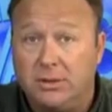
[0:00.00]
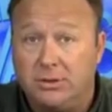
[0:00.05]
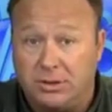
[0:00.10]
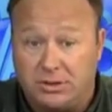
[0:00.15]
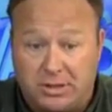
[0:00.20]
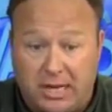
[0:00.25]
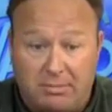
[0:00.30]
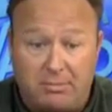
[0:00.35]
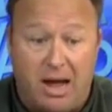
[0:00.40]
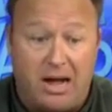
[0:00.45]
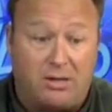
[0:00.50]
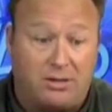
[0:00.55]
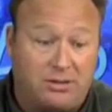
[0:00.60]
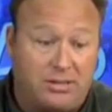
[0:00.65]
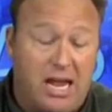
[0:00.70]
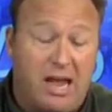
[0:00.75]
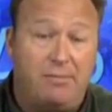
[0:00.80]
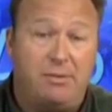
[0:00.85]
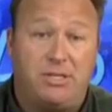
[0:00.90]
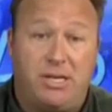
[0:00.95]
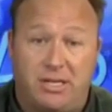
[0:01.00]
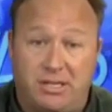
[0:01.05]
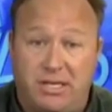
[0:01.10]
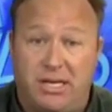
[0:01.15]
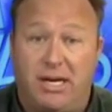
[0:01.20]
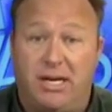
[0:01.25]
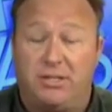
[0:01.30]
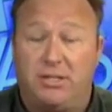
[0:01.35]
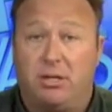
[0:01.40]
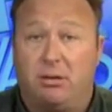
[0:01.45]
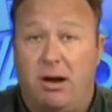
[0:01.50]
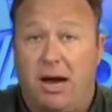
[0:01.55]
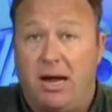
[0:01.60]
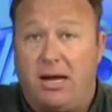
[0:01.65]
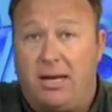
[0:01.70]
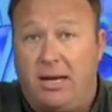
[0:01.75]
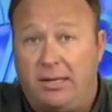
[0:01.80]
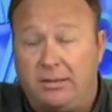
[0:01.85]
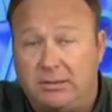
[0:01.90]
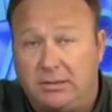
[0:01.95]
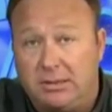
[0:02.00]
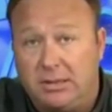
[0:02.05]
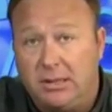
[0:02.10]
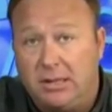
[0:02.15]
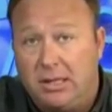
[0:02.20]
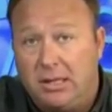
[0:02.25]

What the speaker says: just like Michael Savage has kids and grandkids.